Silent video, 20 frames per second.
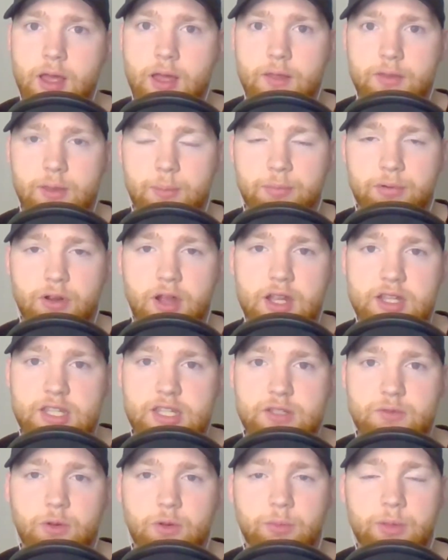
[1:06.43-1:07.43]
The
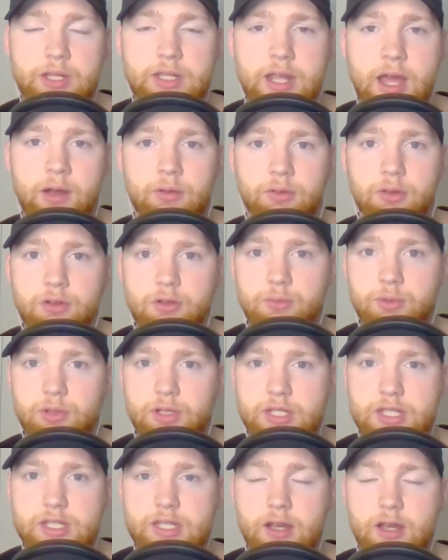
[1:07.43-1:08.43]
process will be downloadable
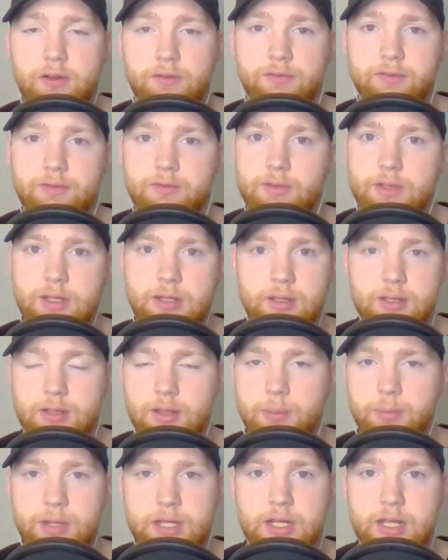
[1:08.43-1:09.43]
itself in a
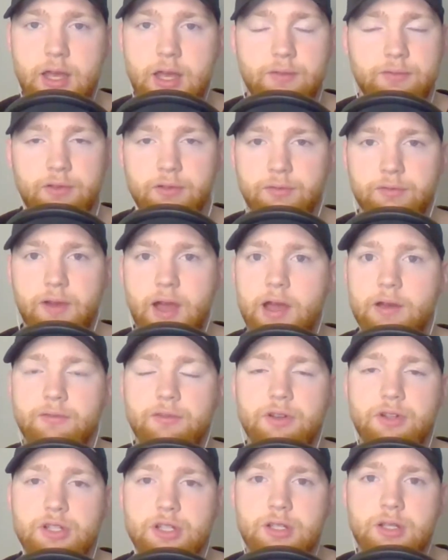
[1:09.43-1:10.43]
PDF or a file
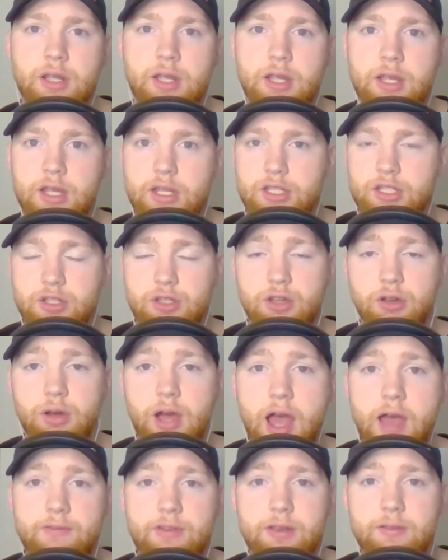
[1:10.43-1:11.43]
version, so you'll
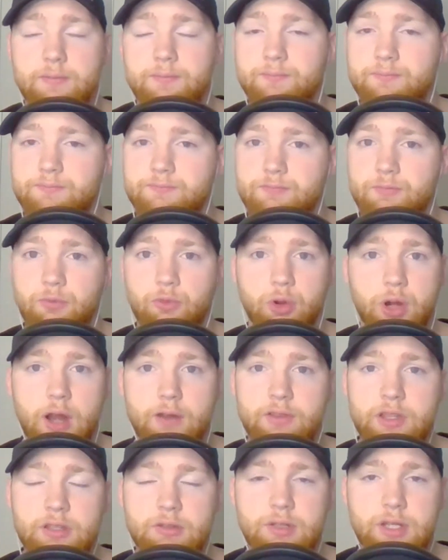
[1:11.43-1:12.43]
have it wherever
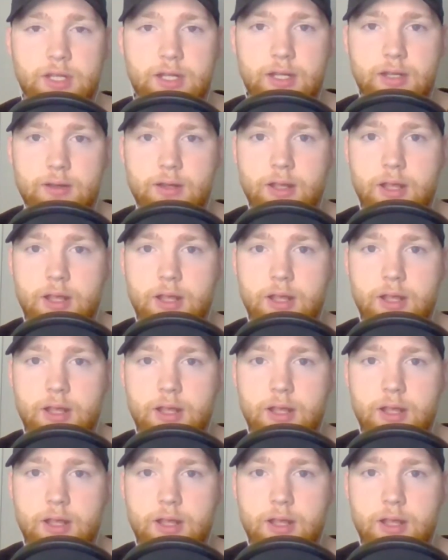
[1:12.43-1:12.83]
you need it.